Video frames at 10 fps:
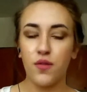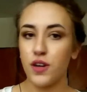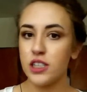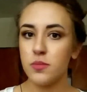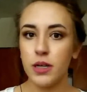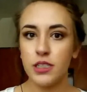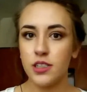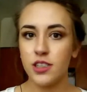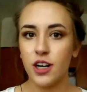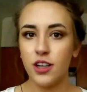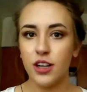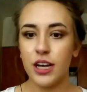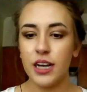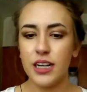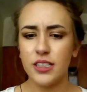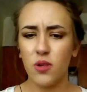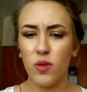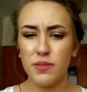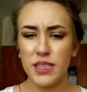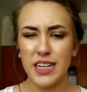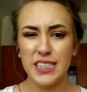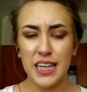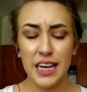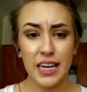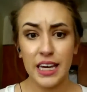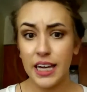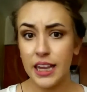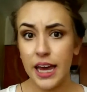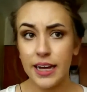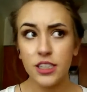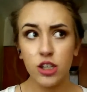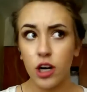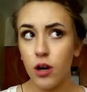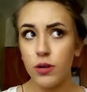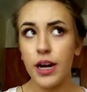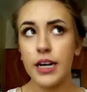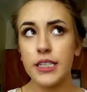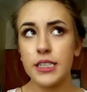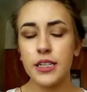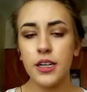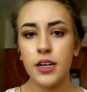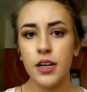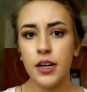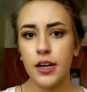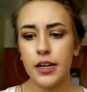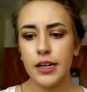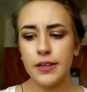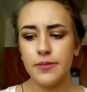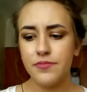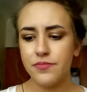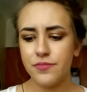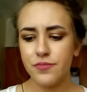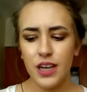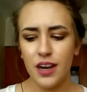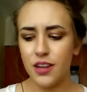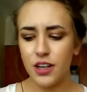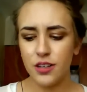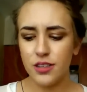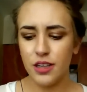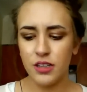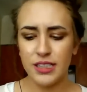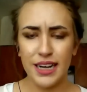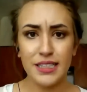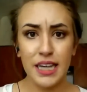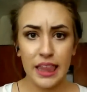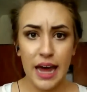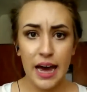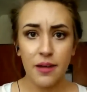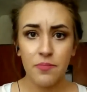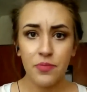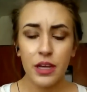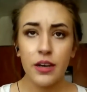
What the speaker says: the first place they'll start looking is on websites like Elance or Odesk, other little sites like that.